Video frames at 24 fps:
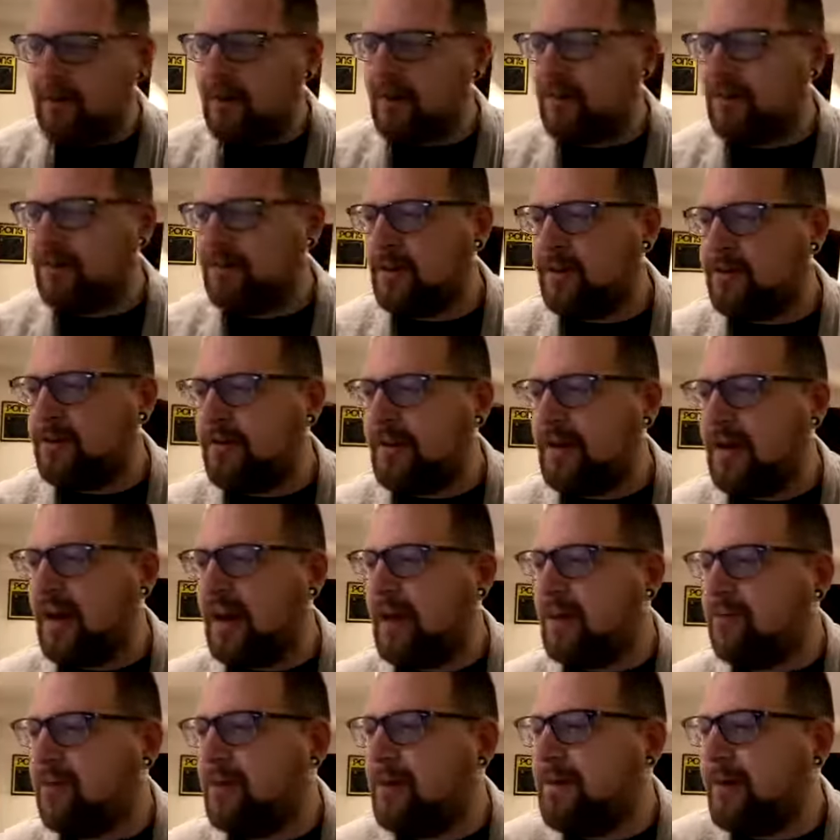Excuse me,
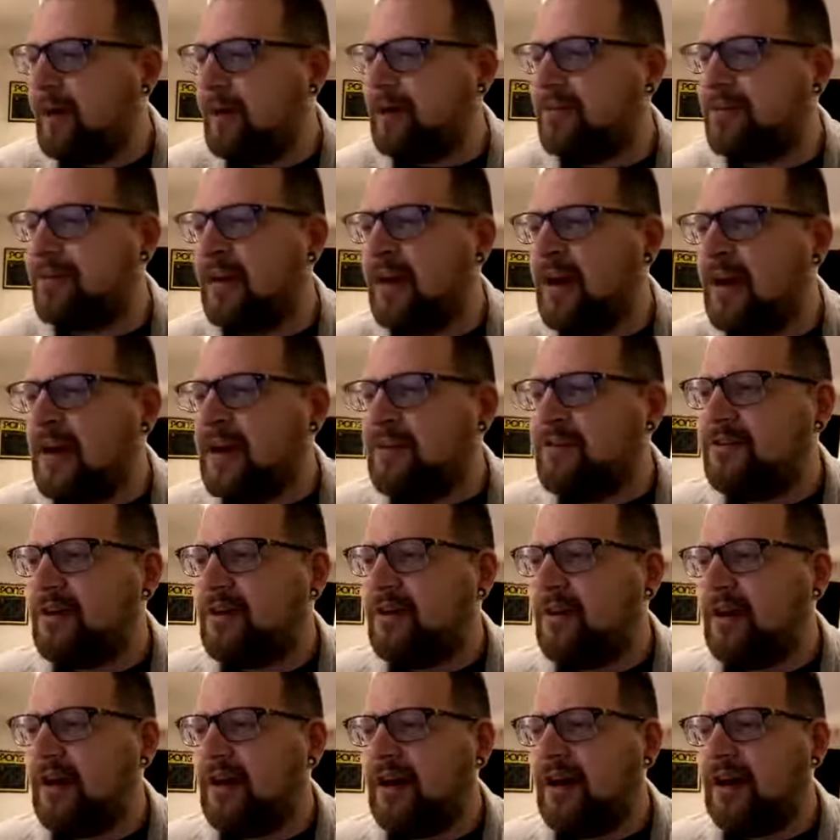three parts.
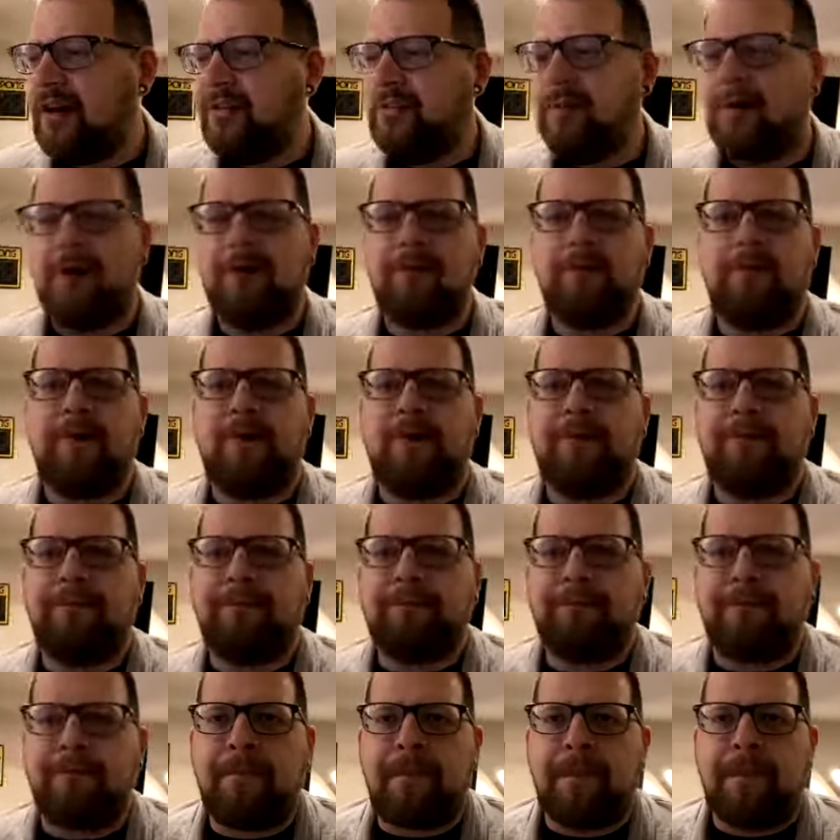So part one
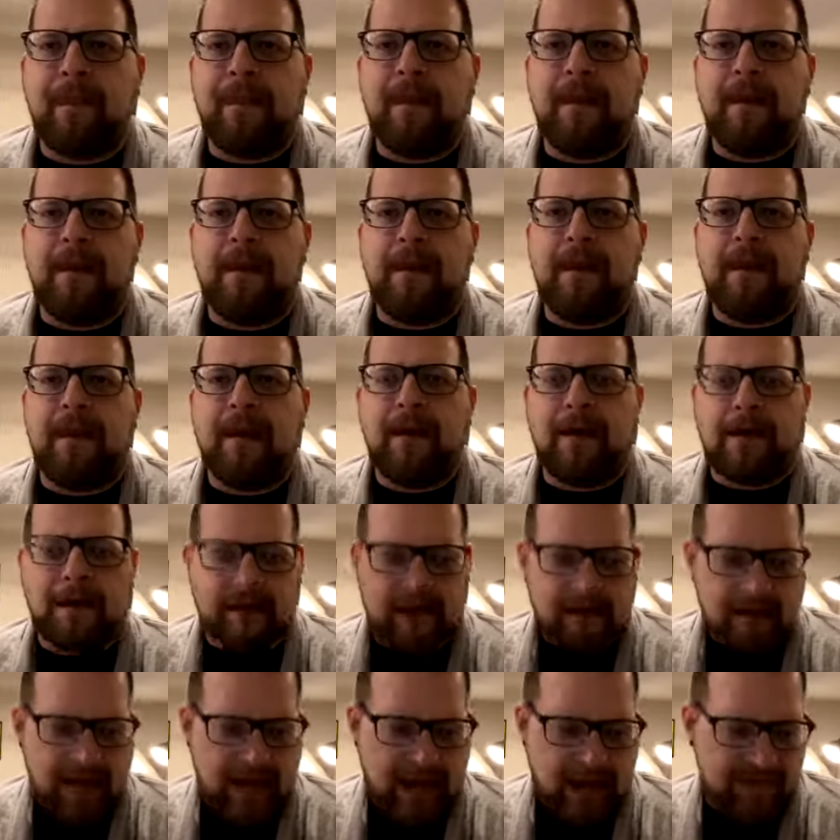
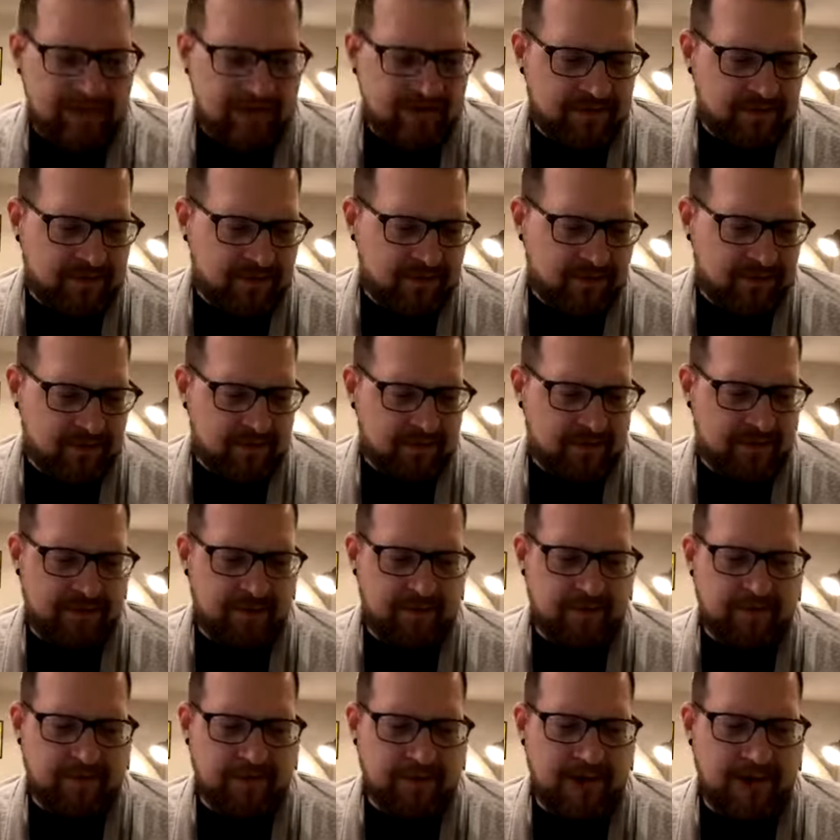happens in the first
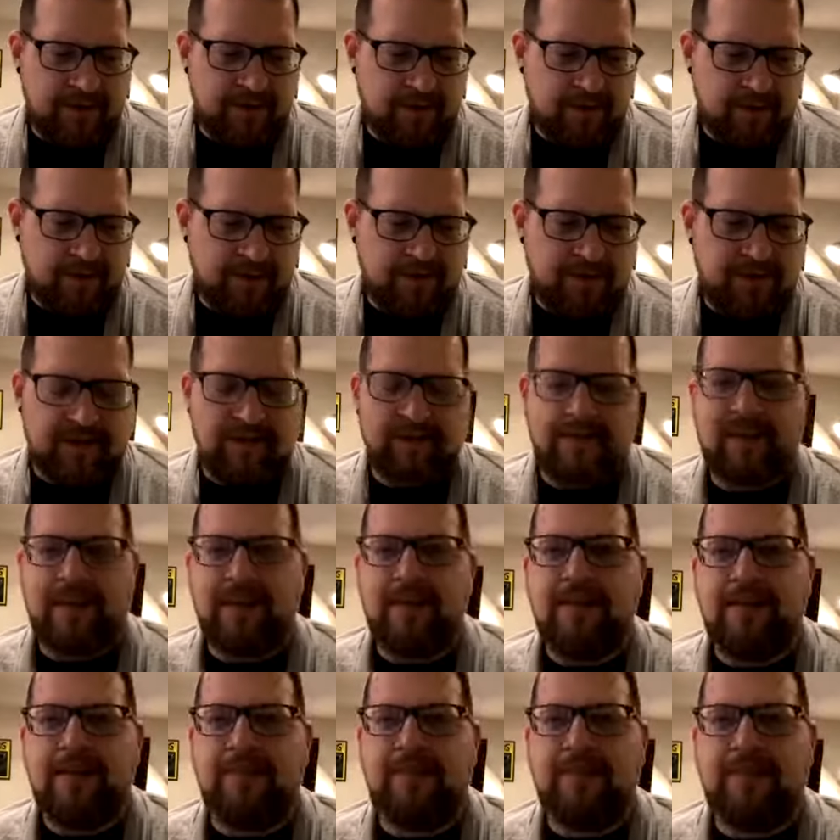five verses,
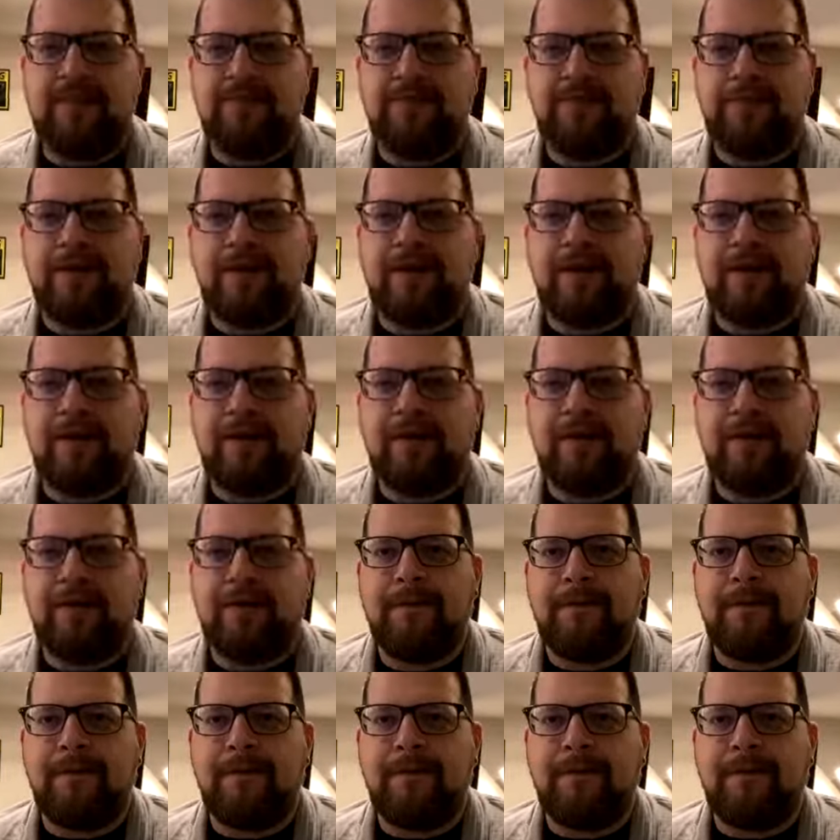and this is where